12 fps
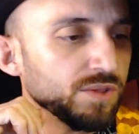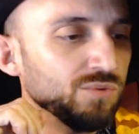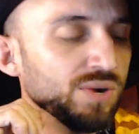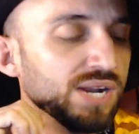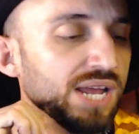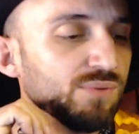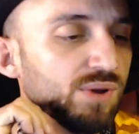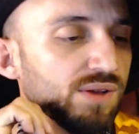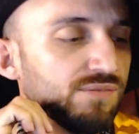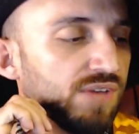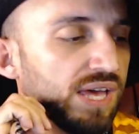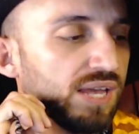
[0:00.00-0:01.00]
Whenever
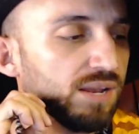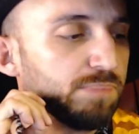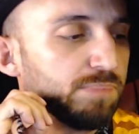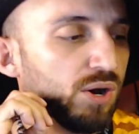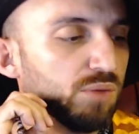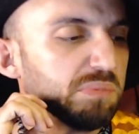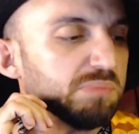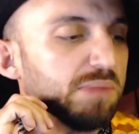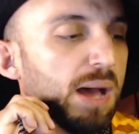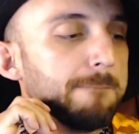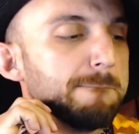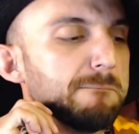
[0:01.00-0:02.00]
it fell upon me,
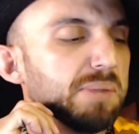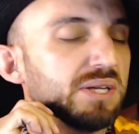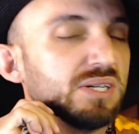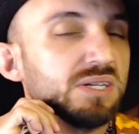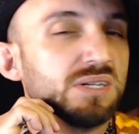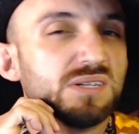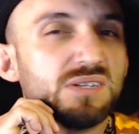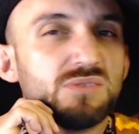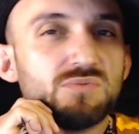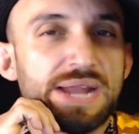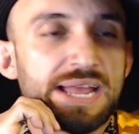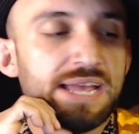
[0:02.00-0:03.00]
my blood
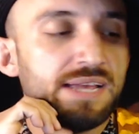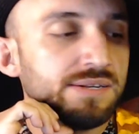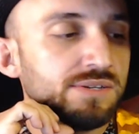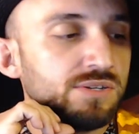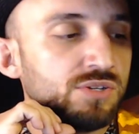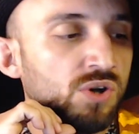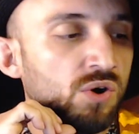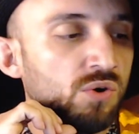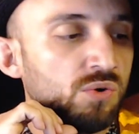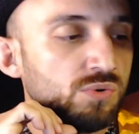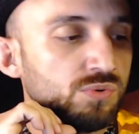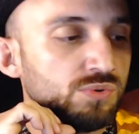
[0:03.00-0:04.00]
ran
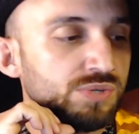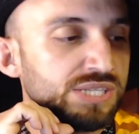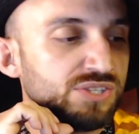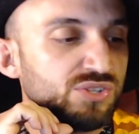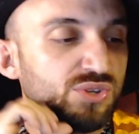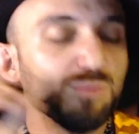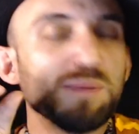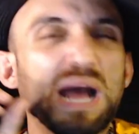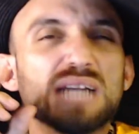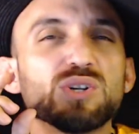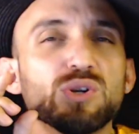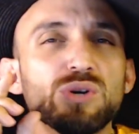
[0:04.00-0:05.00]
cold, and so
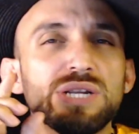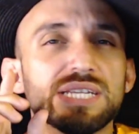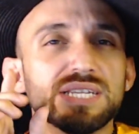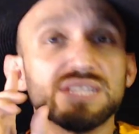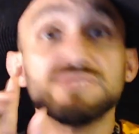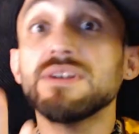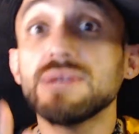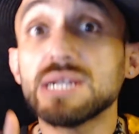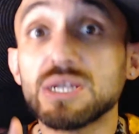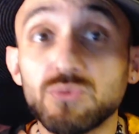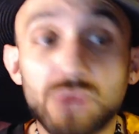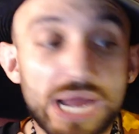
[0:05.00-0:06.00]
by degrees, very
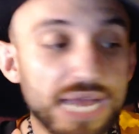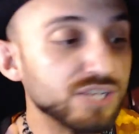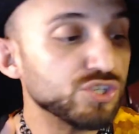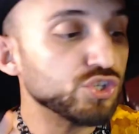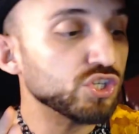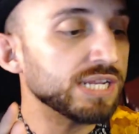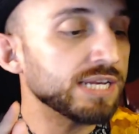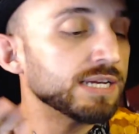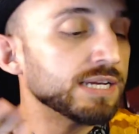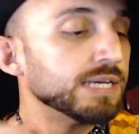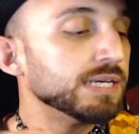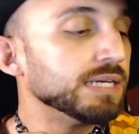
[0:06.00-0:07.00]
gradually,
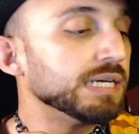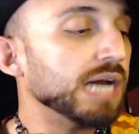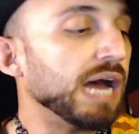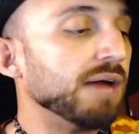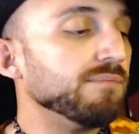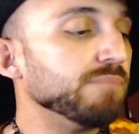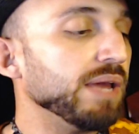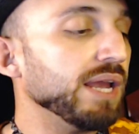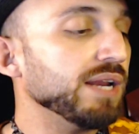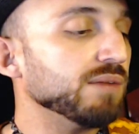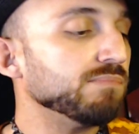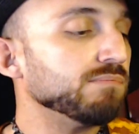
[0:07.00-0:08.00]
I
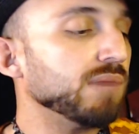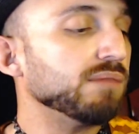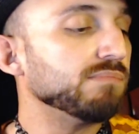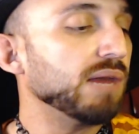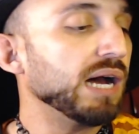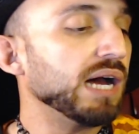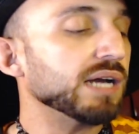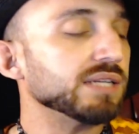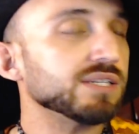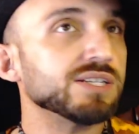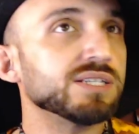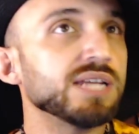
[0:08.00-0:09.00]
made up my
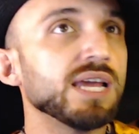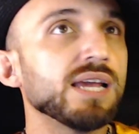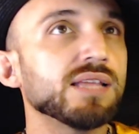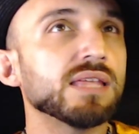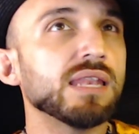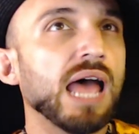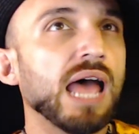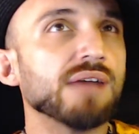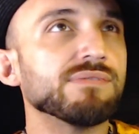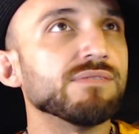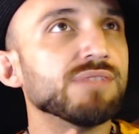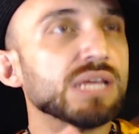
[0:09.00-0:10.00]
mind to take the
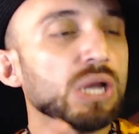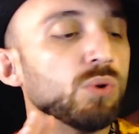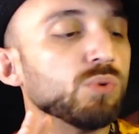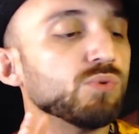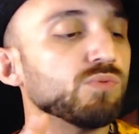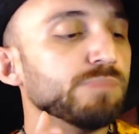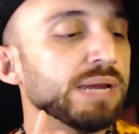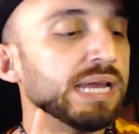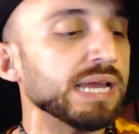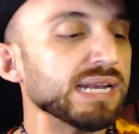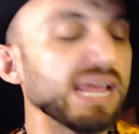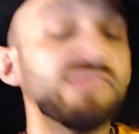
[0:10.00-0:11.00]
life of the old
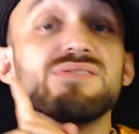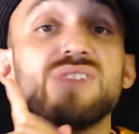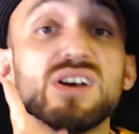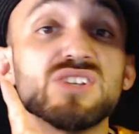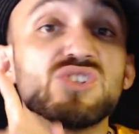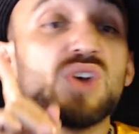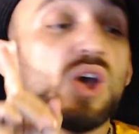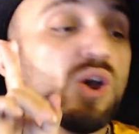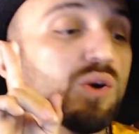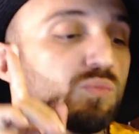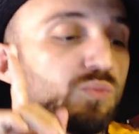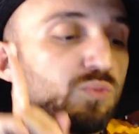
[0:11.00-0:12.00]
man, and thus
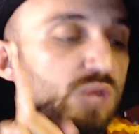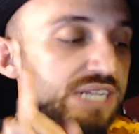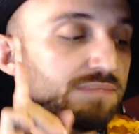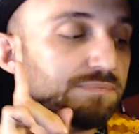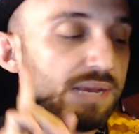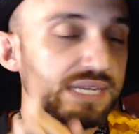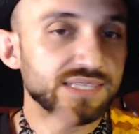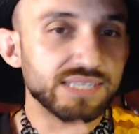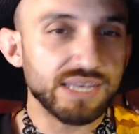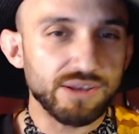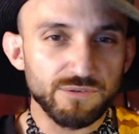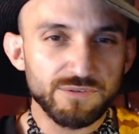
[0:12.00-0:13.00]
rid
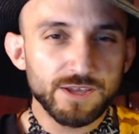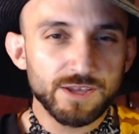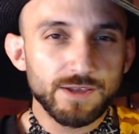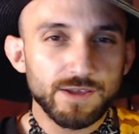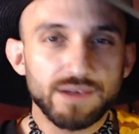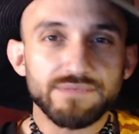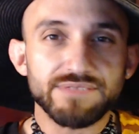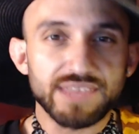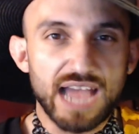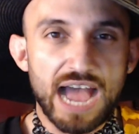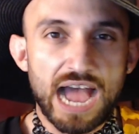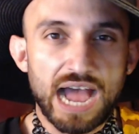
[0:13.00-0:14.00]
myself of
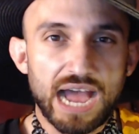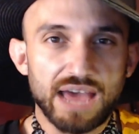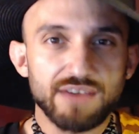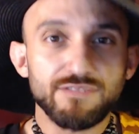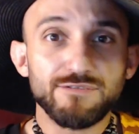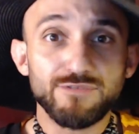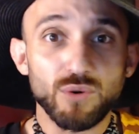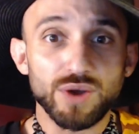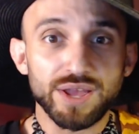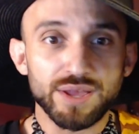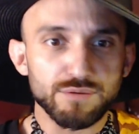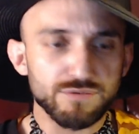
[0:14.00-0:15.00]
the eye
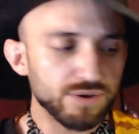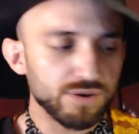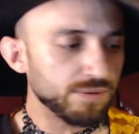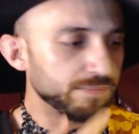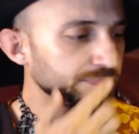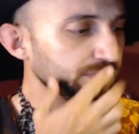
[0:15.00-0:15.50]
forever.